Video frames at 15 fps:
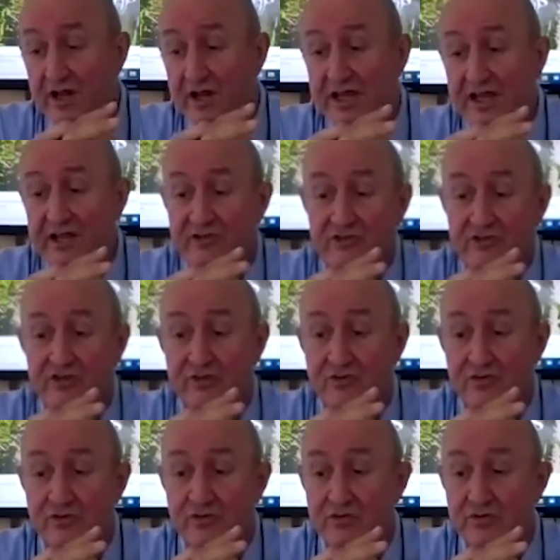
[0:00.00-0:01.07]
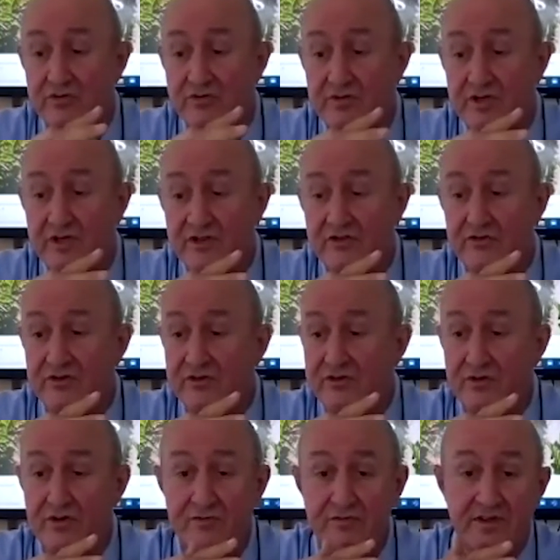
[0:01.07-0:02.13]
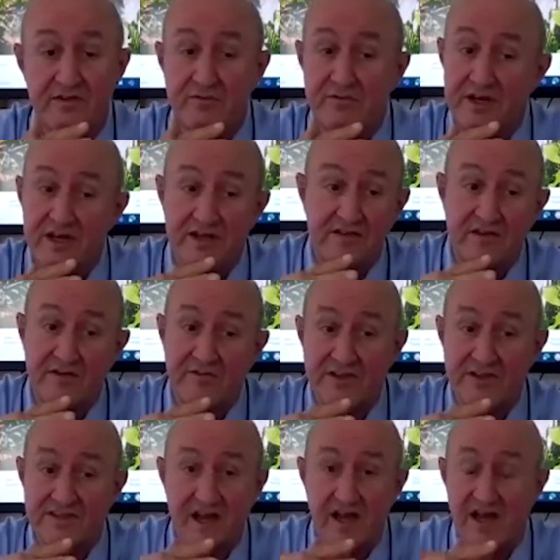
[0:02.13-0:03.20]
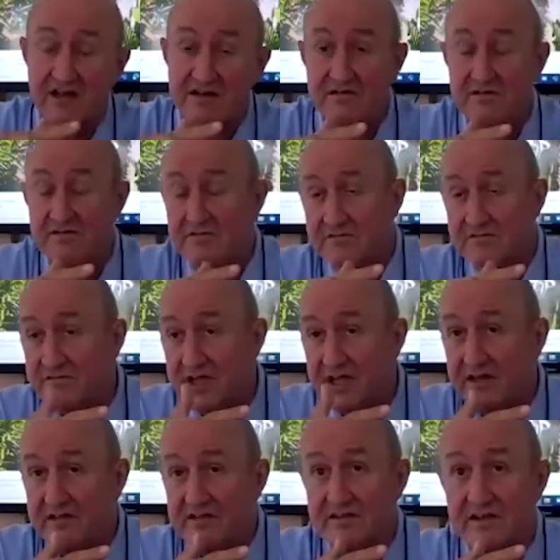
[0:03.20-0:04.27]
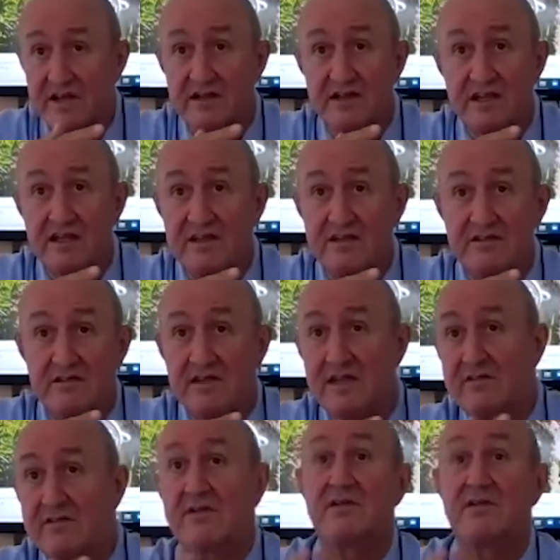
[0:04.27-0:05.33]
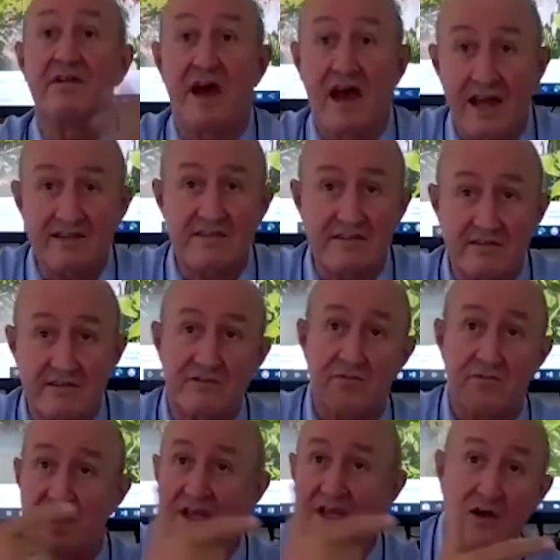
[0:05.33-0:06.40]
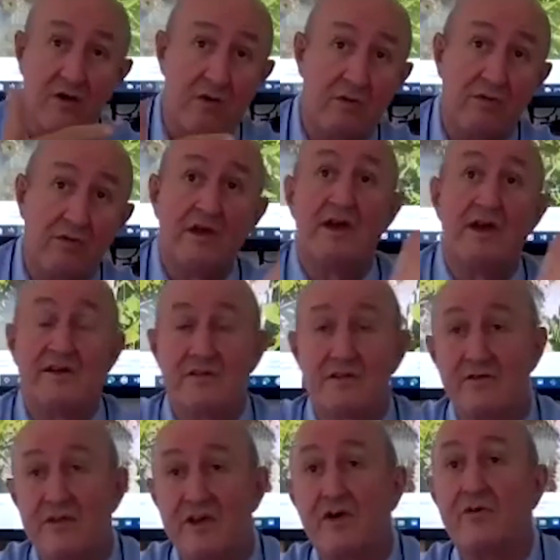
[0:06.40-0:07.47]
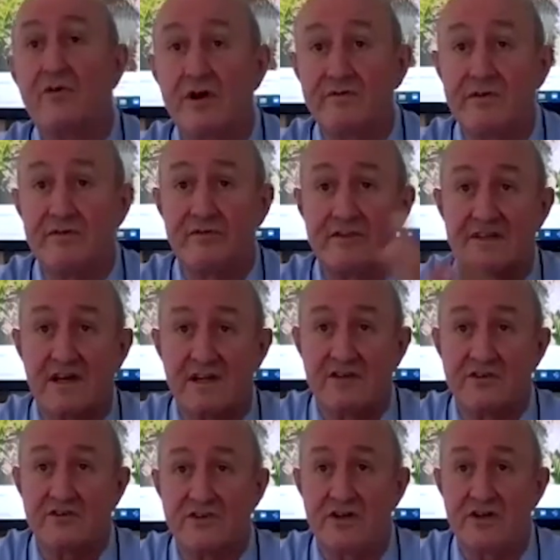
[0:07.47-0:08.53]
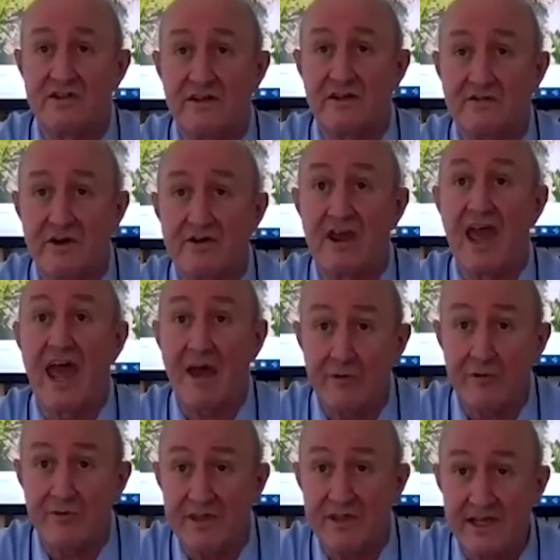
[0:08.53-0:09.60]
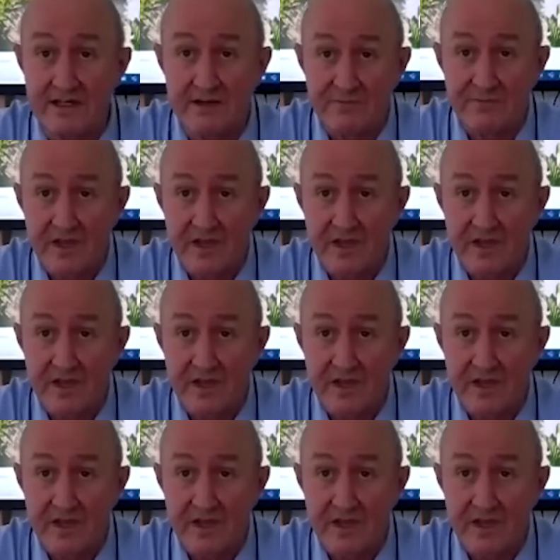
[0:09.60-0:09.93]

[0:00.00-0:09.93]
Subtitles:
into the surface. When it's a facade, then it's not even nice to make a hole. So the owner of the facade usually is not very happy with that.